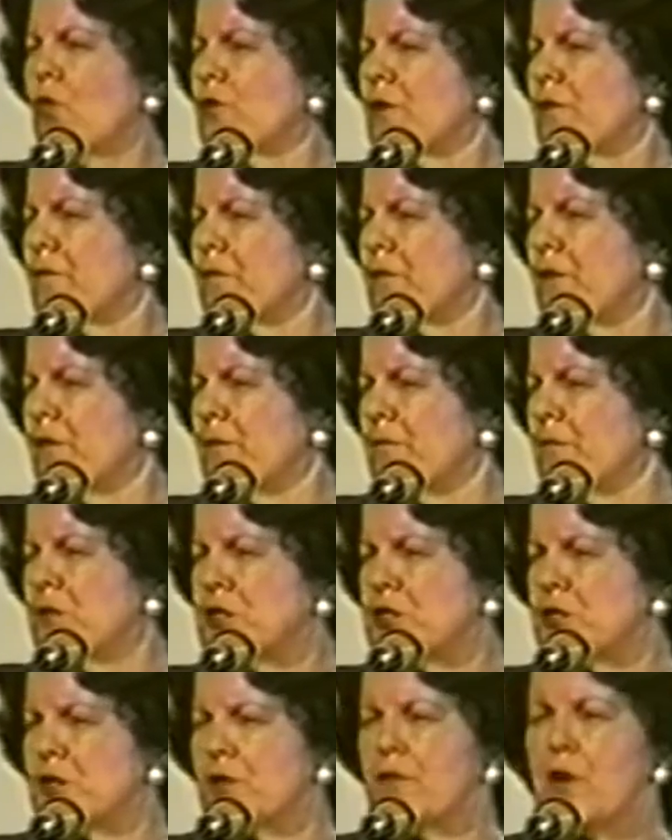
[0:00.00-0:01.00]
different
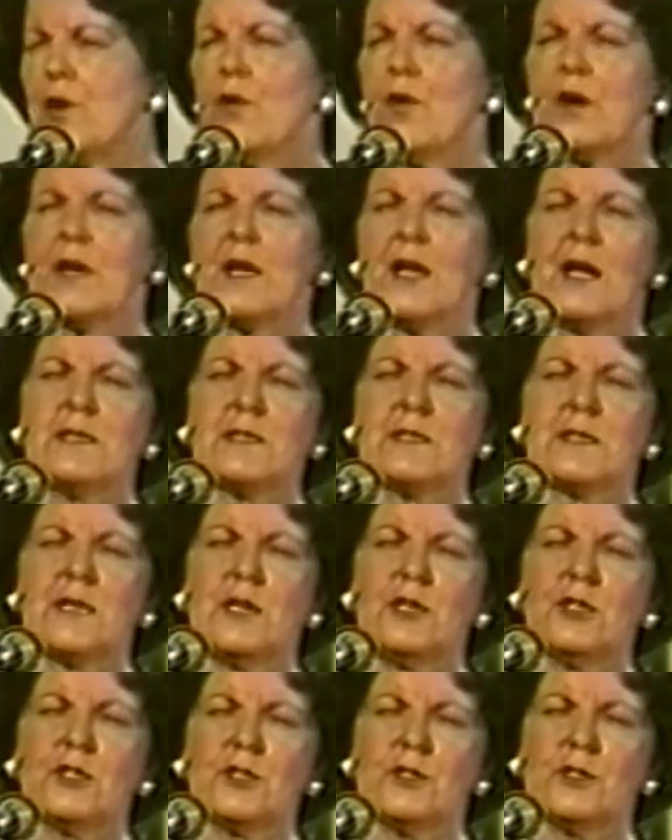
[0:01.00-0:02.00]
missionary
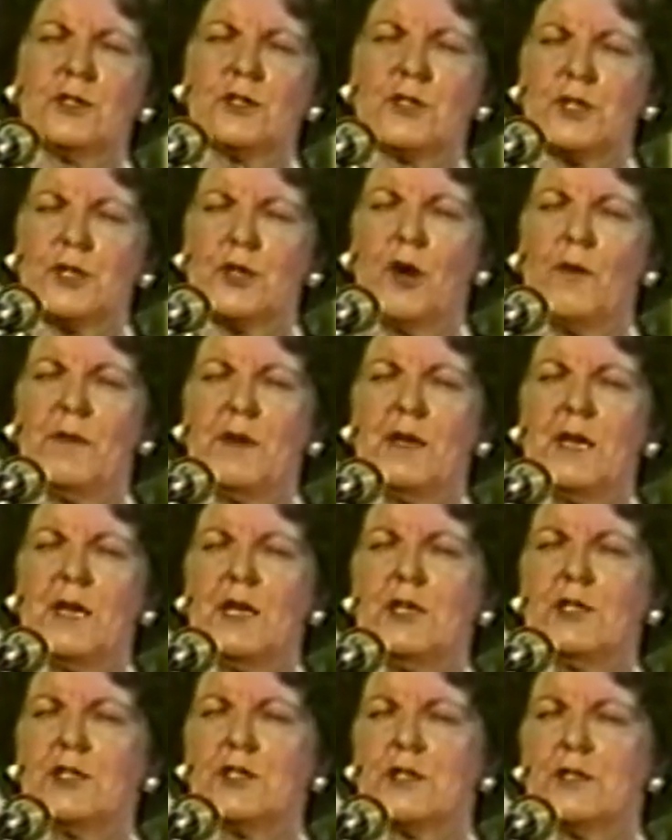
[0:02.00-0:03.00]
organizations,
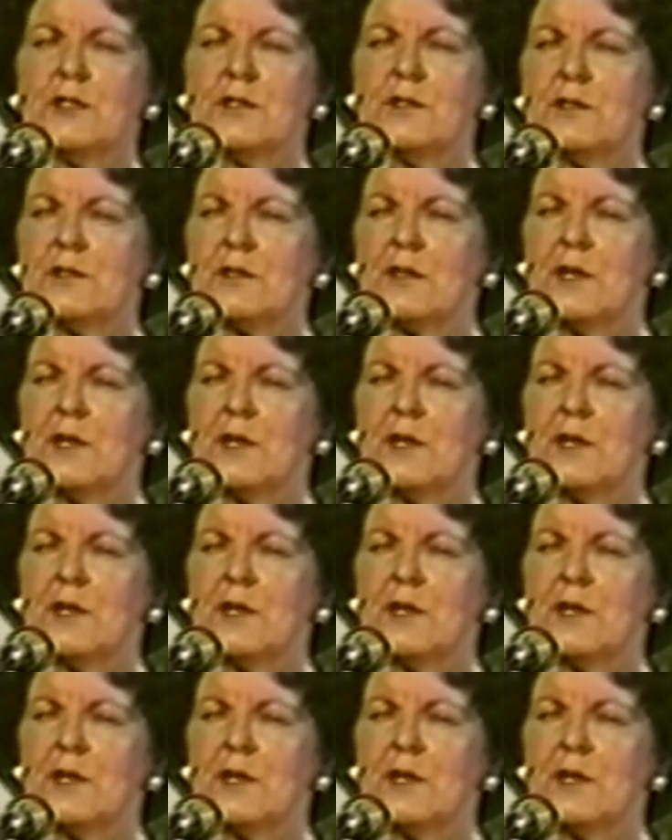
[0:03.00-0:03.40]
denominations,